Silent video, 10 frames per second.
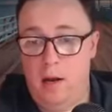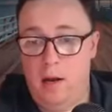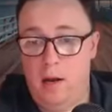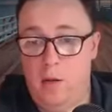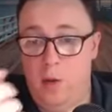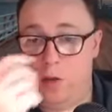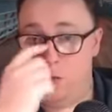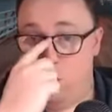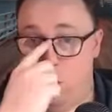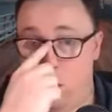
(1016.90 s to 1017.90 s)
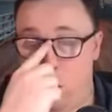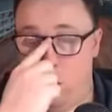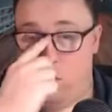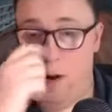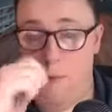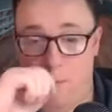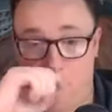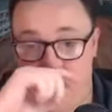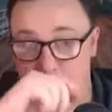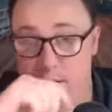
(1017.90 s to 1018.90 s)
which is more an agreement
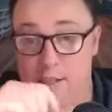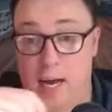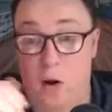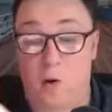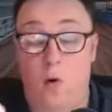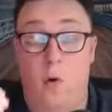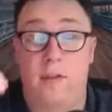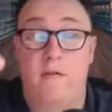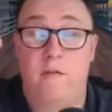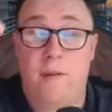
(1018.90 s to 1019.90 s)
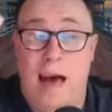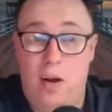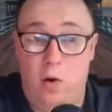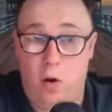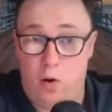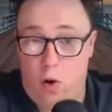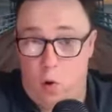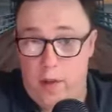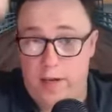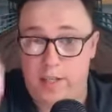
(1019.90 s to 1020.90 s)
mind, and say, look at all the value, look at all
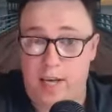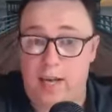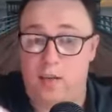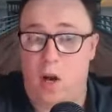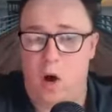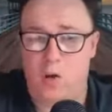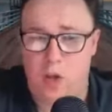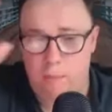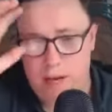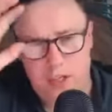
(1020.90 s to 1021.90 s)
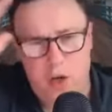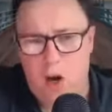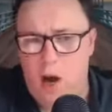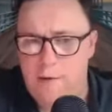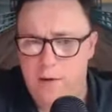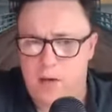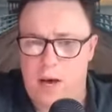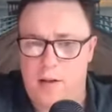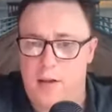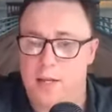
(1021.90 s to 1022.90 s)
these things long-term. Imagine your life is like
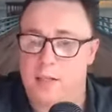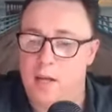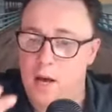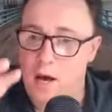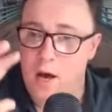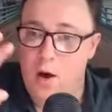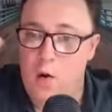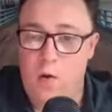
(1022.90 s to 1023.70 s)
this. All that